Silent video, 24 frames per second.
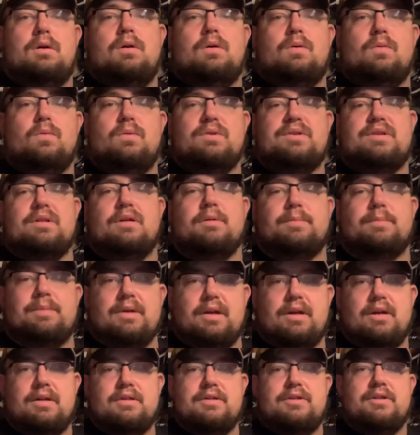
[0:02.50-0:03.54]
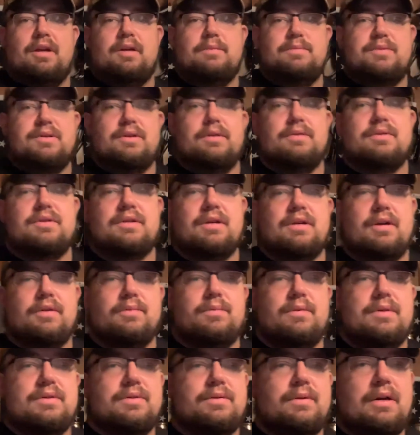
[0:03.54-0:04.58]
What's up, guys? James here,
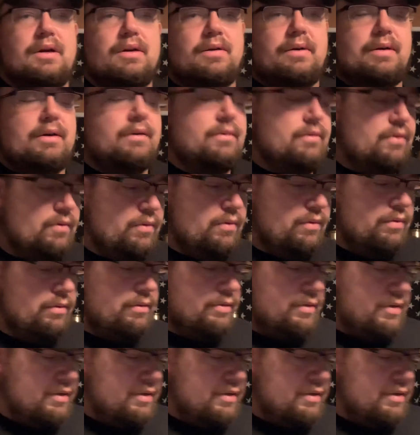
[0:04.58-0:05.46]
Southwest Ohio Outdoors.